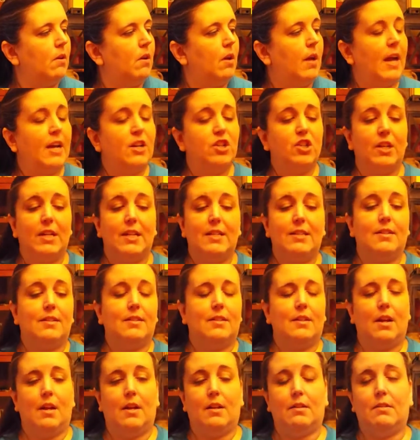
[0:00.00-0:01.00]
Actually,
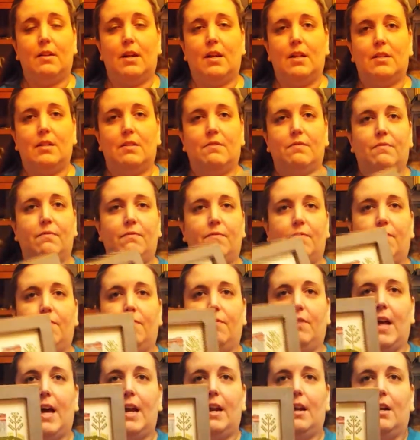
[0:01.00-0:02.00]
it's
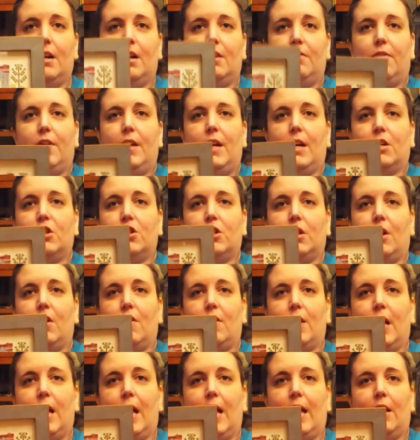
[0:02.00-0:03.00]
flat enough. He actually already
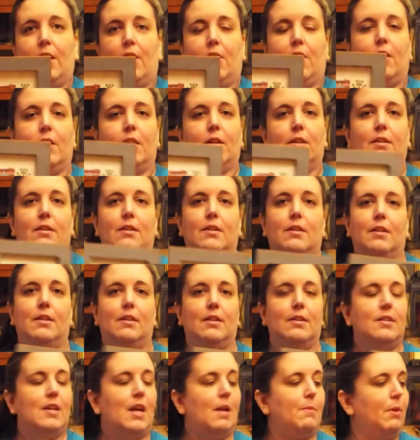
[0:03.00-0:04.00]
had it on a
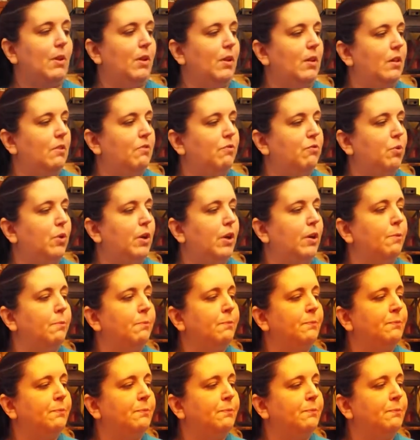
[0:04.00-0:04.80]
table in the foyer.